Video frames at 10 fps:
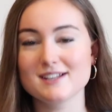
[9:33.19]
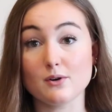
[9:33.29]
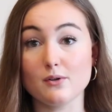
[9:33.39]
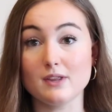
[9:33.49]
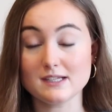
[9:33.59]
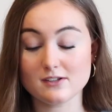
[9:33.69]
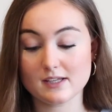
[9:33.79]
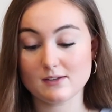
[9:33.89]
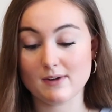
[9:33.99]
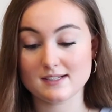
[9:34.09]
So let's look
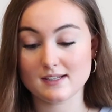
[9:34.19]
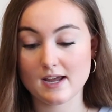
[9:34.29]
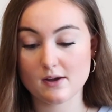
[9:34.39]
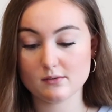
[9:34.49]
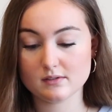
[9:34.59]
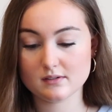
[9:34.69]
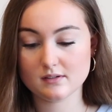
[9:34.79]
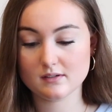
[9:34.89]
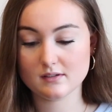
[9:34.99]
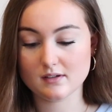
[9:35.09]
at the rest of the house.